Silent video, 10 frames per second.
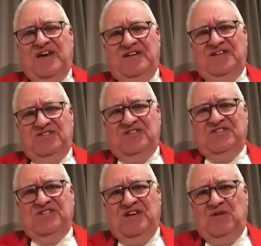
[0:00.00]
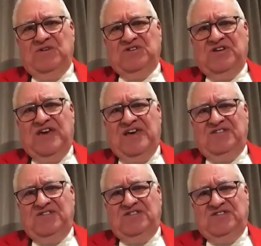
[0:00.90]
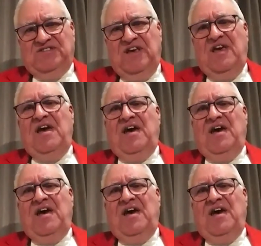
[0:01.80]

and his distinguished guests,